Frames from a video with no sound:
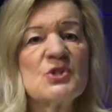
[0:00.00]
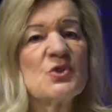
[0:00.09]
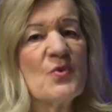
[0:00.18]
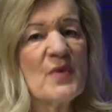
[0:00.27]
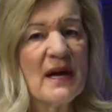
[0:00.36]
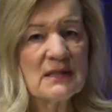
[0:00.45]

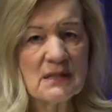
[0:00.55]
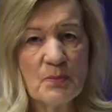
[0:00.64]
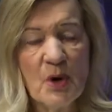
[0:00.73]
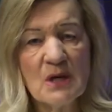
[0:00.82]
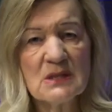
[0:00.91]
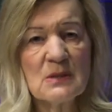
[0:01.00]
So that's a
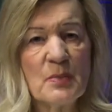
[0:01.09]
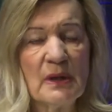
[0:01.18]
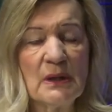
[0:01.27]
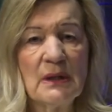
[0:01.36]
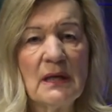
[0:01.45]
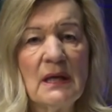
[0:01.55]

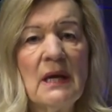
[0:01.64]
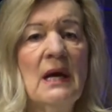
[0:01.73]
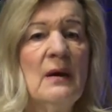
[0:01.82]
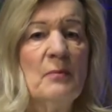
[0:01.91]
possibility.